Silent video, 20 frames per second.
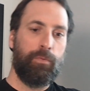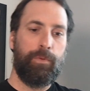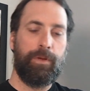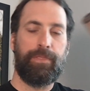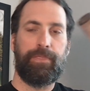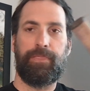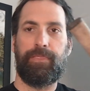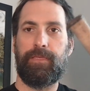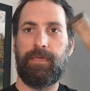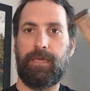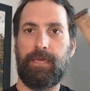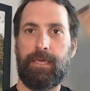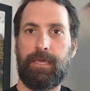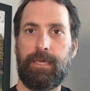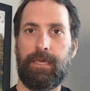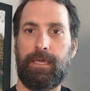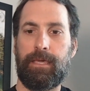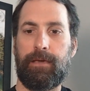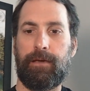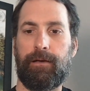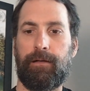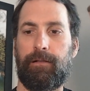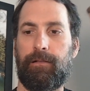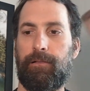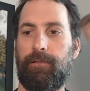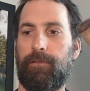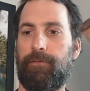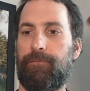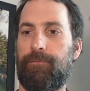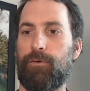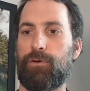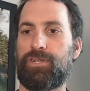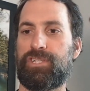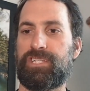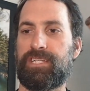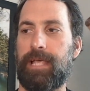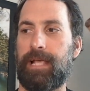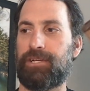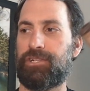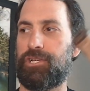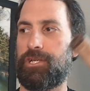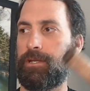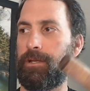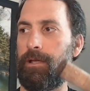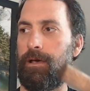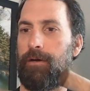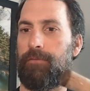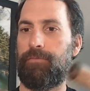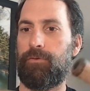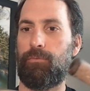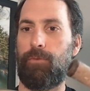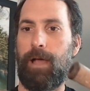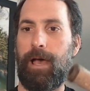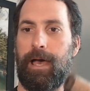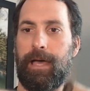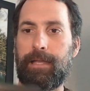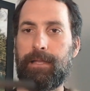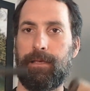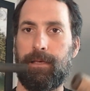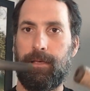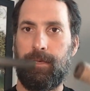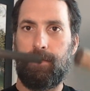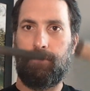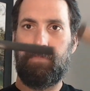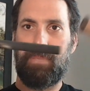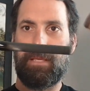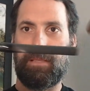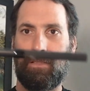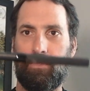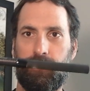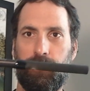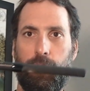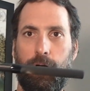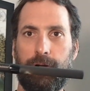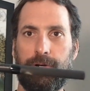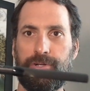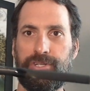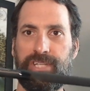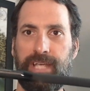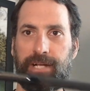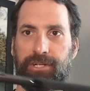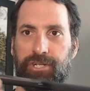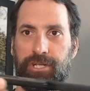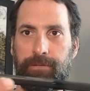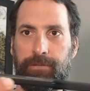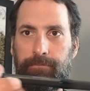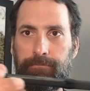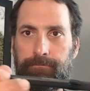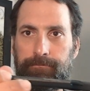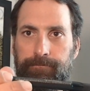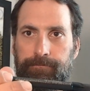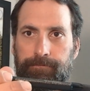with the first section of the rod being this longer section,